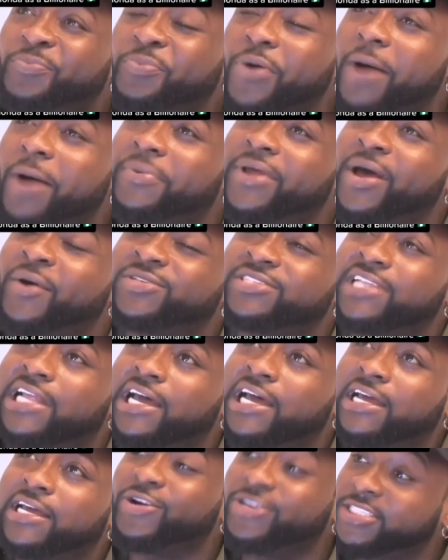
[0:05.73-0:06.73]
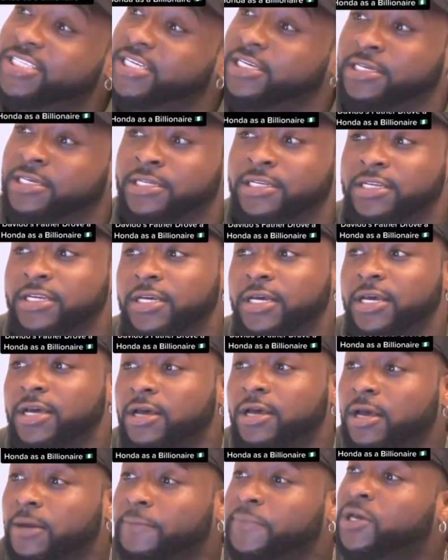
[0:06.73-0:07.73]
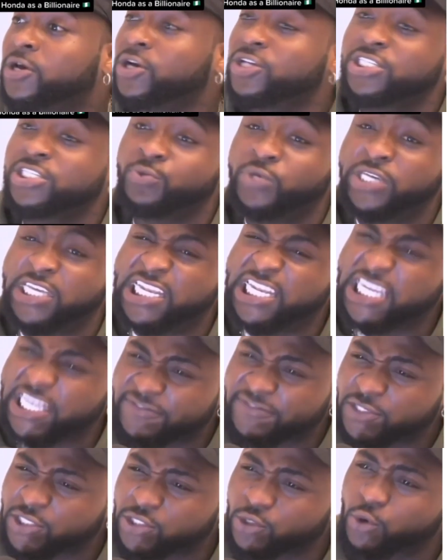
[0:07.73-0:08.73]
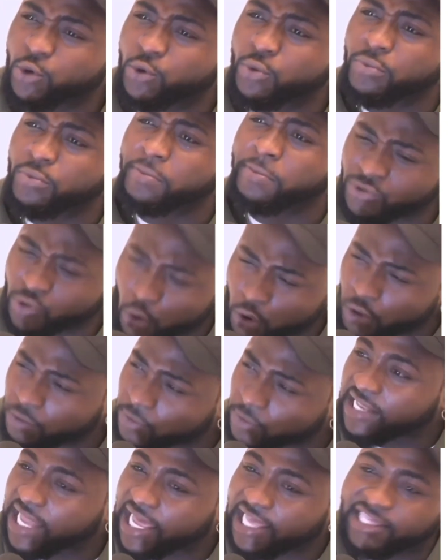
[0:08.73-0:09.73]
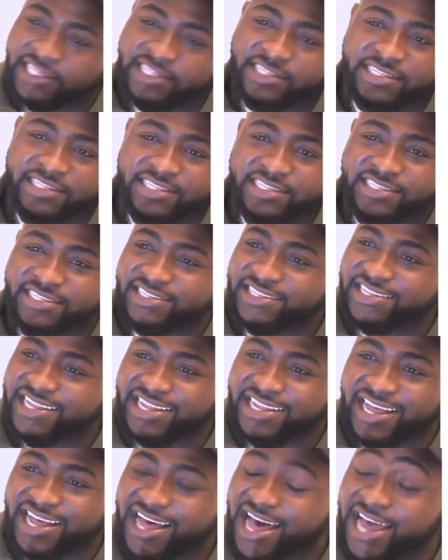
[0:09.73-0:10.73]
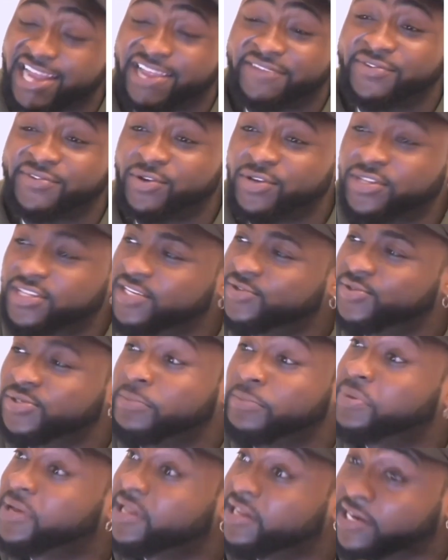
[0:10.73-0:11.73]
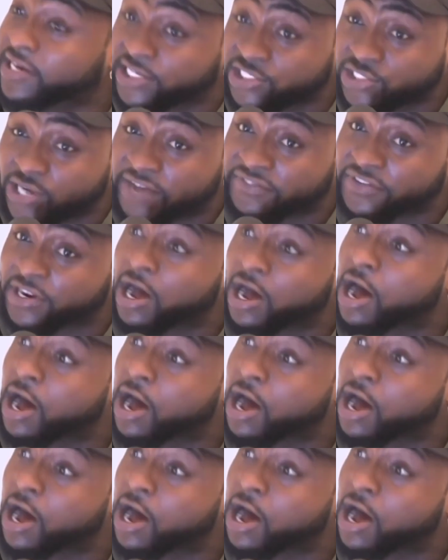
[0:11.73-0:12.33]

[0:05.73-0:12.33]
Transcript: probably I was like thirteen. Wow! Because he lived so normal, like I even like he was a billionaire driving a